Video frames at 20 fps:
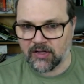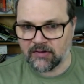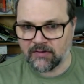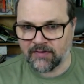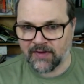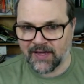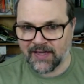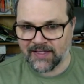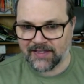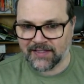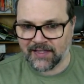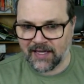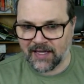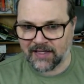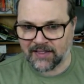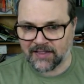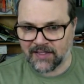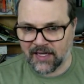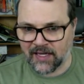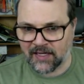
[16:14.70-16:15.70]

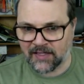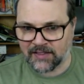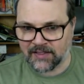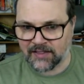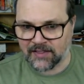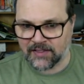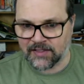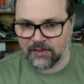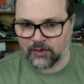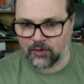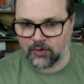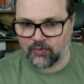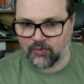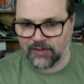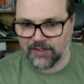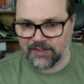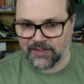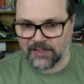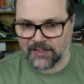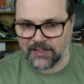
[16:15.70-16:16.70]
SXX is
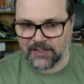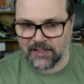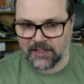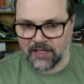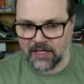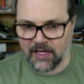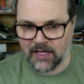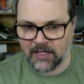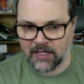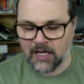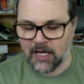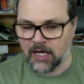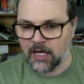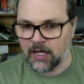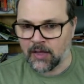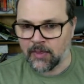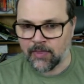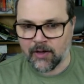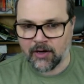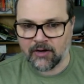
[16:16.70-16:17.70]
0.68.
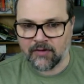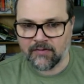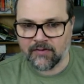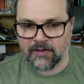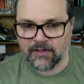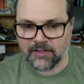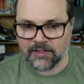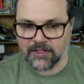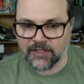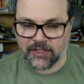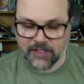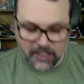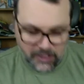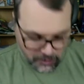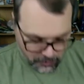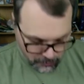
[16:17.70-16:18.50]
None of this has changed,